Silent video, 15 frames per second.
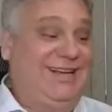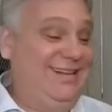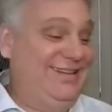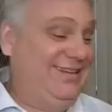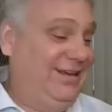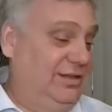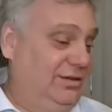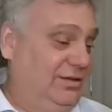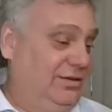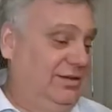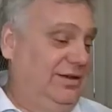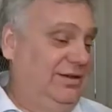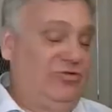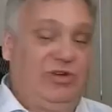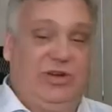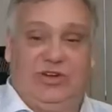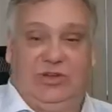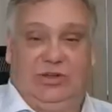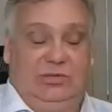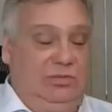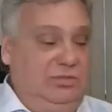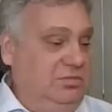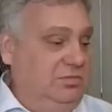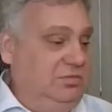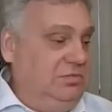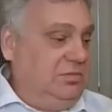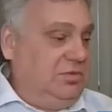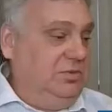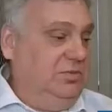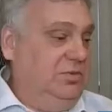Indian and Russian
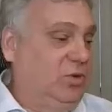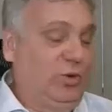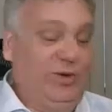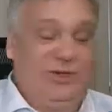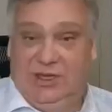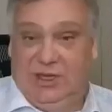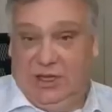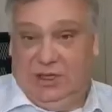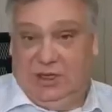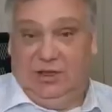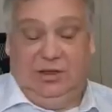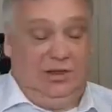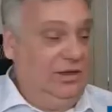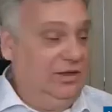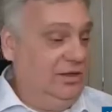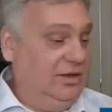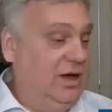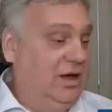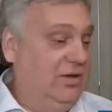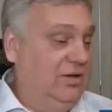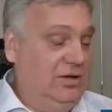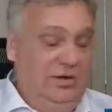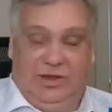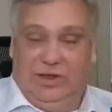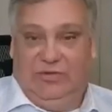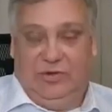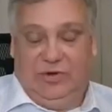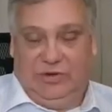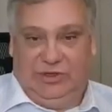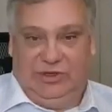cuisine, they're
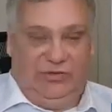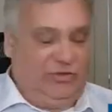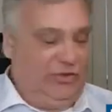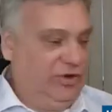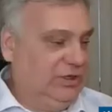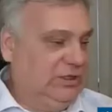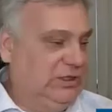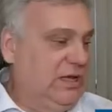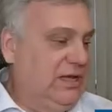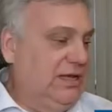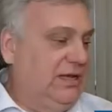very different.